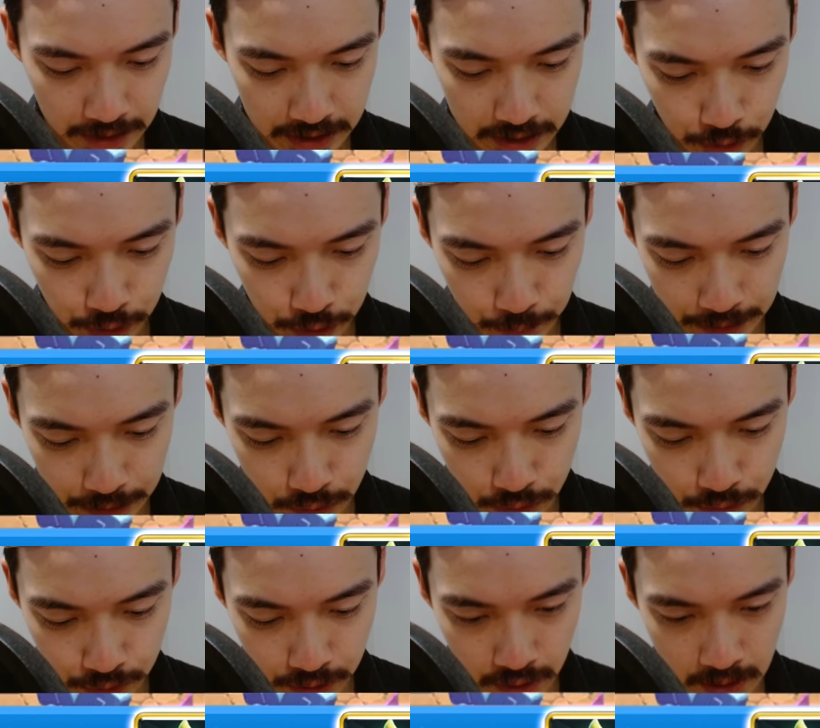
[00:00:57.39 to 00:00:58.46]
until the
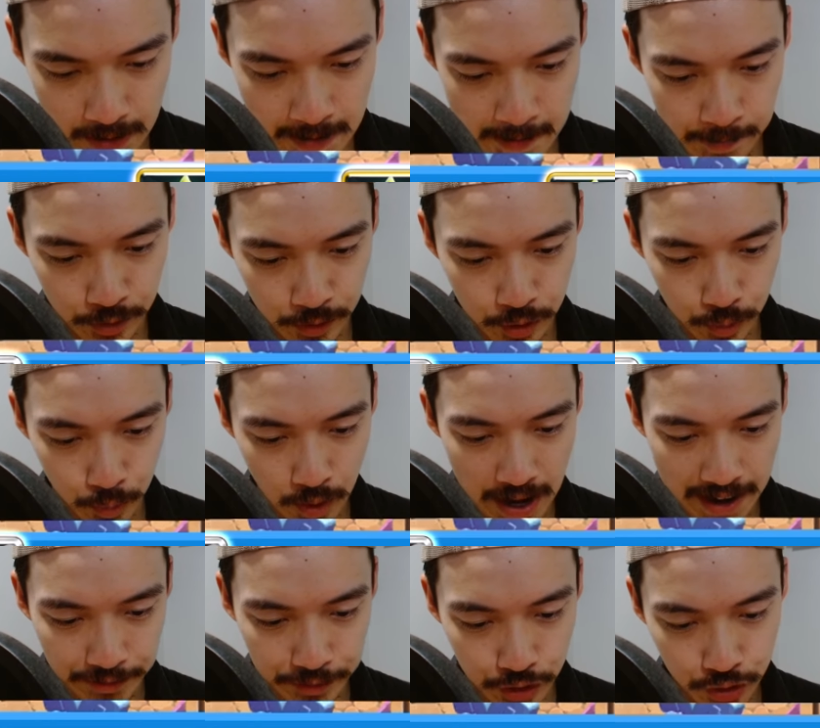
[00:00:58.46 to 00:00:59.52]
recruits. So we'll
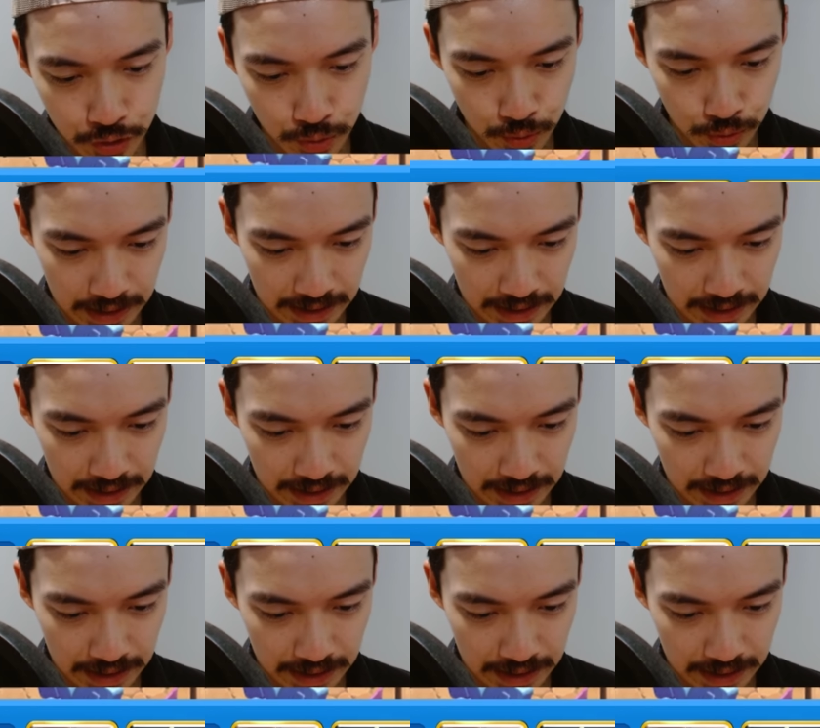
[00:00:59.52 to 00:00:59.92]
have to